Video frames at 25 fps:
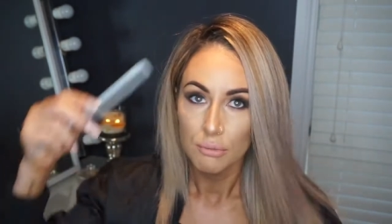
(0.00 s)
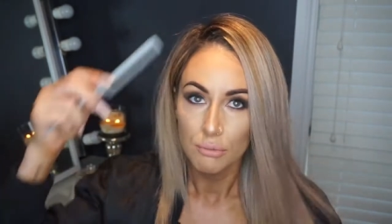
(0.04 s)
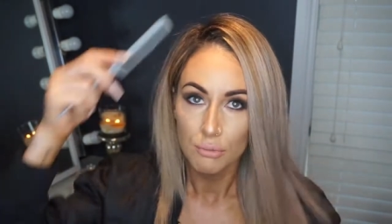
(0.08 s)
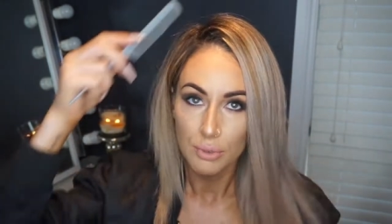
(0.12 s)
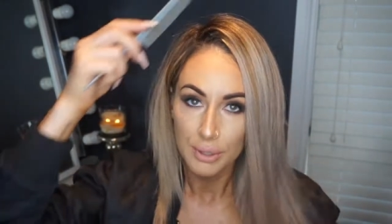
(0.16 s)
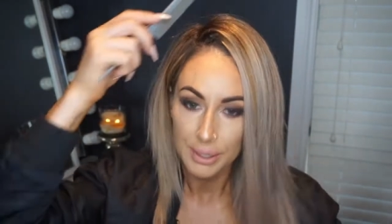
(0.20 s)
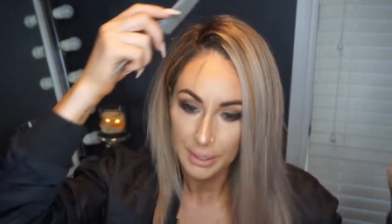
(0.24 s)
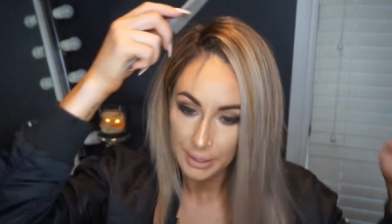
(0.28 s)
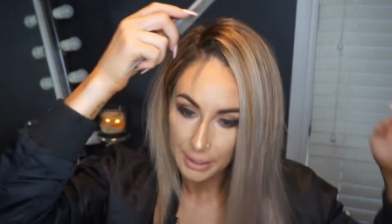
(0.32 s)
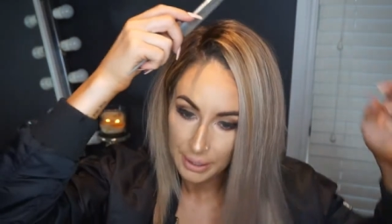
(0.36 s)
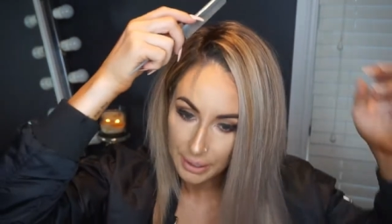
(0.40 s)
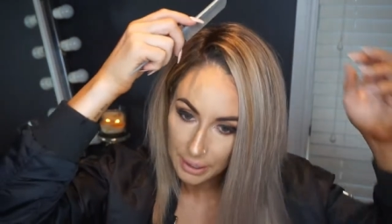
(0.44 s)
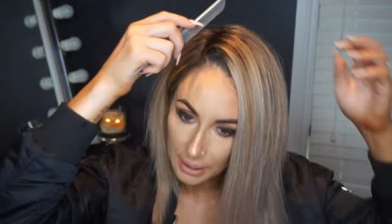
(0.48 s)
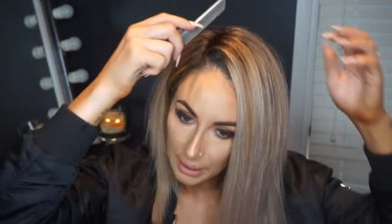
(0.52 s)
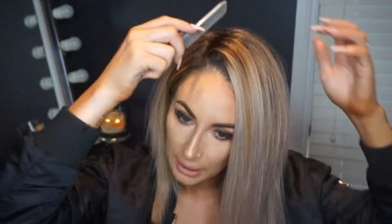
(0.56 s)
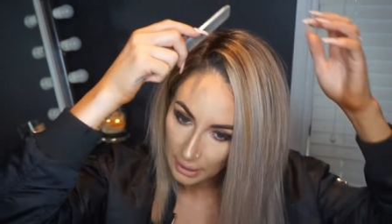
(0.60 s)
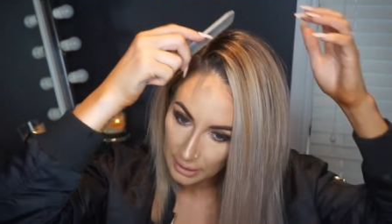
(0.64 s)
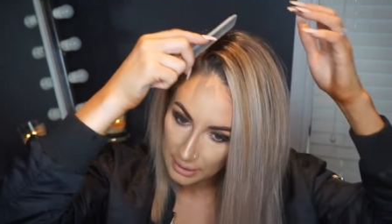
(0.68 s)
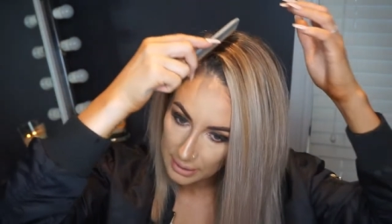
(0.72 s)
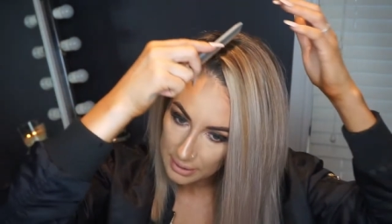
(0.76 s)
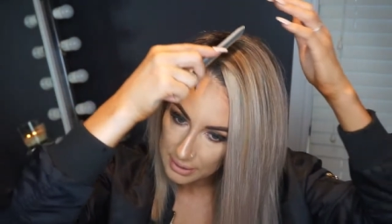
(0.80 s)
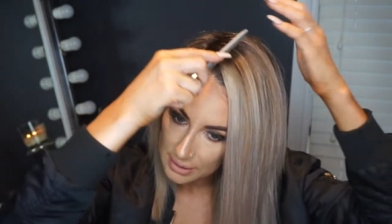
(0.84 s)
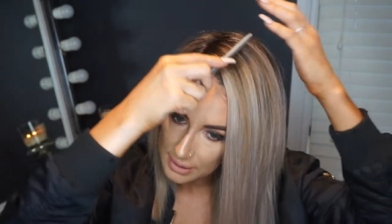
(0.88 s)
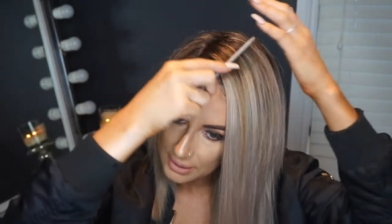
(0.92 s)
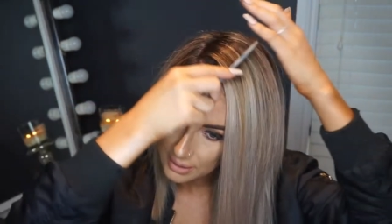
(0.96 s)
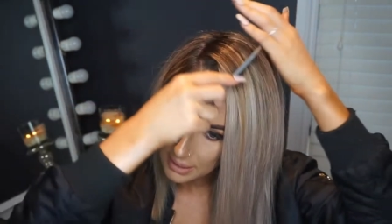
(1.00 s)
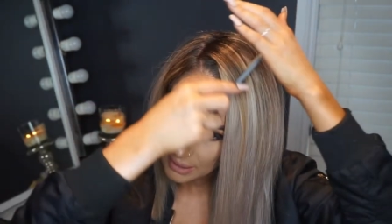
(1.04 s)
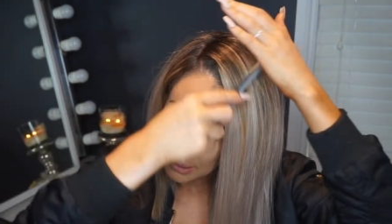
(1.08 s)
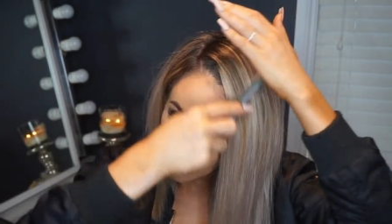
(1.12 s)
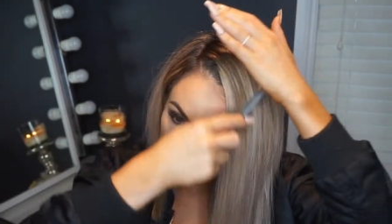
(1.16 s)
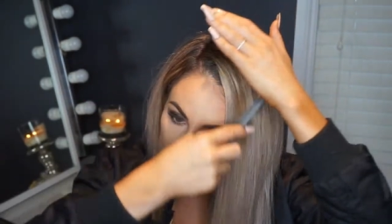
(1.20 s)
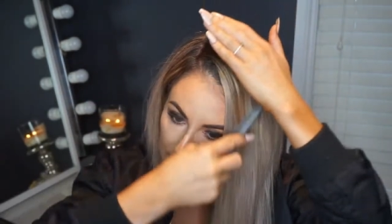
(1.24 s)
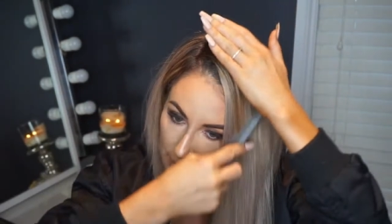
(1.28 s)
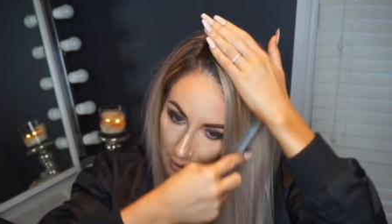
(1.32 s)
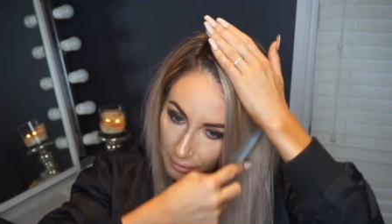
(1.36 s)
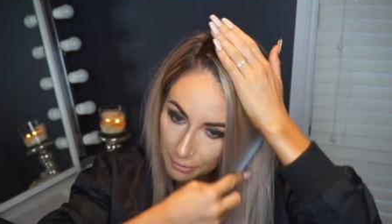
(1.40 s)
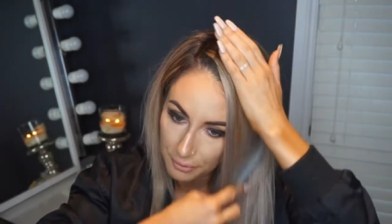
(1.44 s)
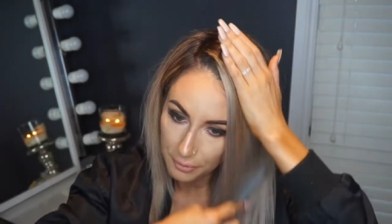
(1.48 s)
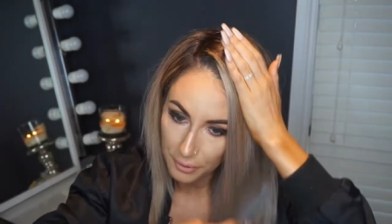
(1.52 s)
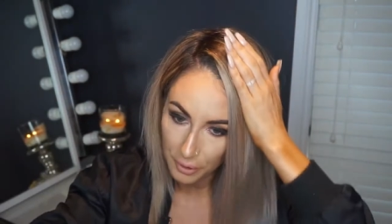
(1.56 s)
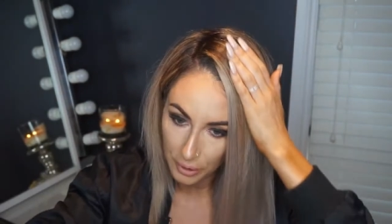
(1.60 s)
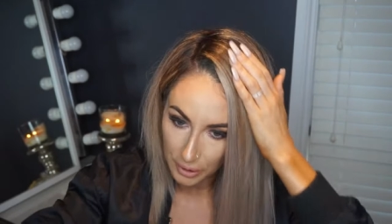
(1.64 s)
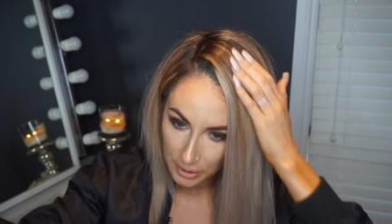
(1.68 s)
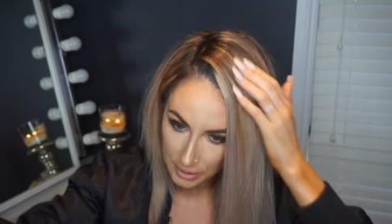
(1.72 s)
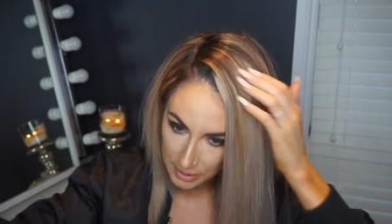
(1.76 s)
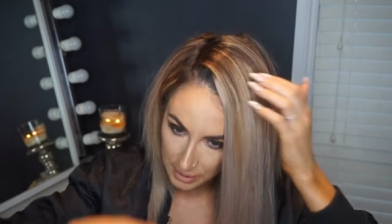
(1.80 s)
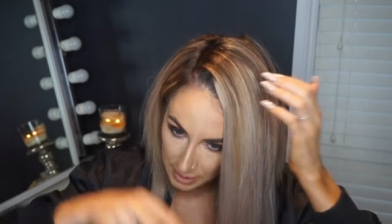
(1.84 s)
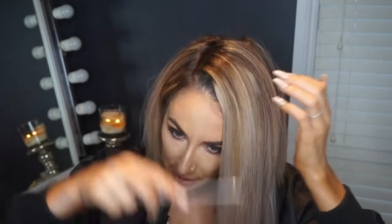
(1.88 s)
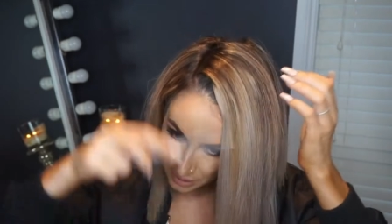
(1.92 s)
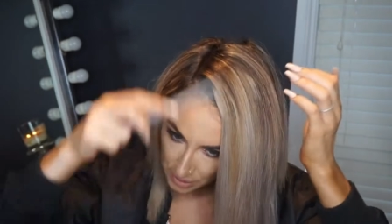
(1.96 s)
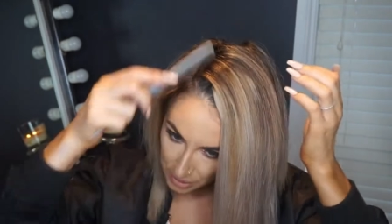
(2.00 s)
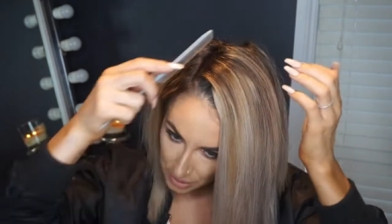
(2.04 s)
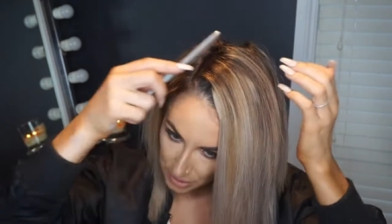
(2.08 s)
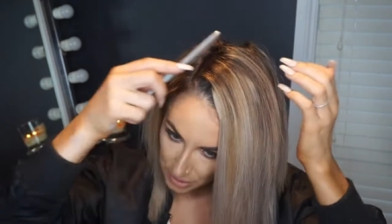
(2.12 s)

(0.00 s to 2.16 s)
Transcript: really stickly at first and